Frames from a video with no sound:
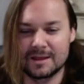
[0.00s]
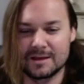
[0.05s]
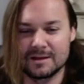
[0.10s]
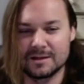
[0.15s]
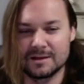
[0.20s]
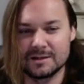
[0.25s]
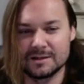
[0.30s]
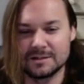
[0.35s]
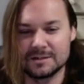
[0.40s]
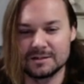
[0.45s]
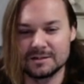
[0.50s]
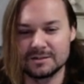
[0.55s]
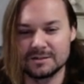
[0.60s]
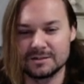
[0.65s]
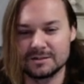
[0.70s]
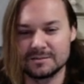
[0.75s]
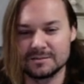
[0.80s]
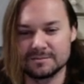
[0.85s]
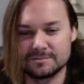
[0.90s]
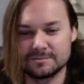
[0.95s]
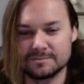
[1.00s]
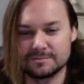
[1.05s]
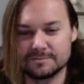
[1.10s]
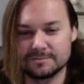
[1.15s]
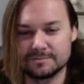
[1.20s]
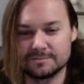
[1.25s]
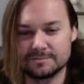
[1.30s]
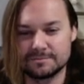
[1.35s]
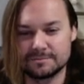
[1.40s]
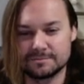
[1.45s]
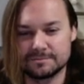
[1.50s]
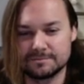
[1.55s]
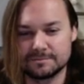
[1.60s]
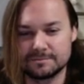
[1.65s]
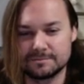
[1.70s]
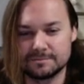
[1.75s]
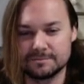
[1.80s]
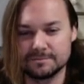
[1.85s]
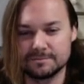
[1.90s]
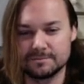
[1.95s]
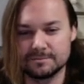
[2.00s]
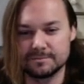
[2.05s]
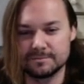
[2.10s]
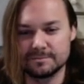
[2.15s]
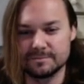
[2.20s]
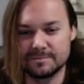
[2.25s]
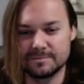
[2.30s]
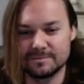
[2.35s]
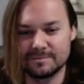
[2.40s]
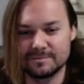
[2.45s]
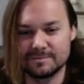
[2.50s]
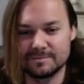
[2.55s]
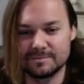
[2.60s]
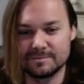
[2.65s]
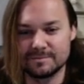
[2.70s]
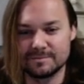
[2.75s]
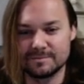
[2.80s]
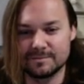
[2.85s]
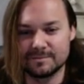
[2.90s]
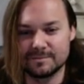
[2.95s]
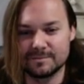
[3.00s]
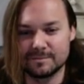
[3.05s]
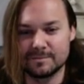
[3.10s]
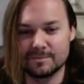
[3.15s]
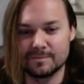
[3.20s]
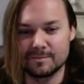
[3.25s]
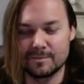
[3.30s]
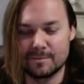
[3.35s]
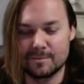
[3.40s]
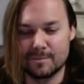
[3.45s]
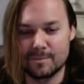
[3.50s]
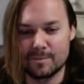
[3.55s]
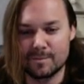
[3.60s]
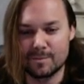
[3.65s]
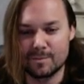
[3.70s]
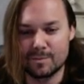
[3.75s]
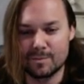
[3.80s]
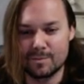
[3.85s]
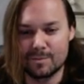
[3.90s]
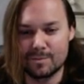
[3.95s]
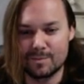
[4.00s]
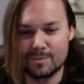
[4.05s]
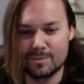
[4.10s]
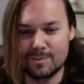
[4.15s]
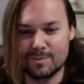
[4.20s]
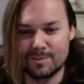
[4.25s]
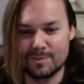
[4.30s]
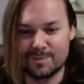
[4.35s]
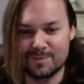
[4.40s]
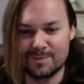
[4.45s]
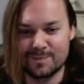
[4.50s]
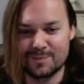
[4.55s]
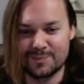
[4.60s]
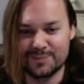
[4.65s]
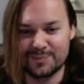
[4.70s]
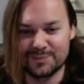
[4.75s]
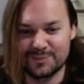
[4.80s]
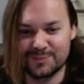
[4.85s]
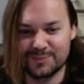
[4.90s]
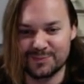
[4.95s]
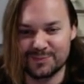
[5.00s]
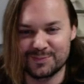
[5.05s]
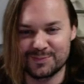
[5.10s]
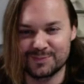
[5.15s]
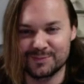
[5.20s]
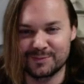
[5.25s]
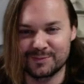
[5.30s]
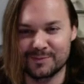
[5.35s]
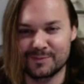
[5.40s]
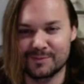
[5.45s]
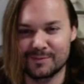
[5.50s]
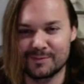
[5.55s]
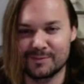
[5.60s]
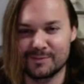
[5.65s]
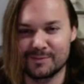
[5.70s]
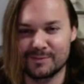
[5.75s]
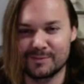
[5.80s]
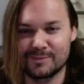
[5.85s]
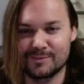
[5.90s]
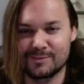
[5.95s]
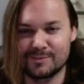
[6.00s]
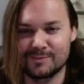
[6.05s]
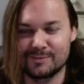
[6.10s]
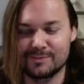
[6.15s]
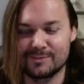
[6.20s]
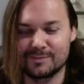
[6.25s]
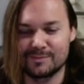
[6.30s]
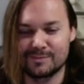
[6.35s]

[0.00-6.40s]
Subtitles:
[no speech]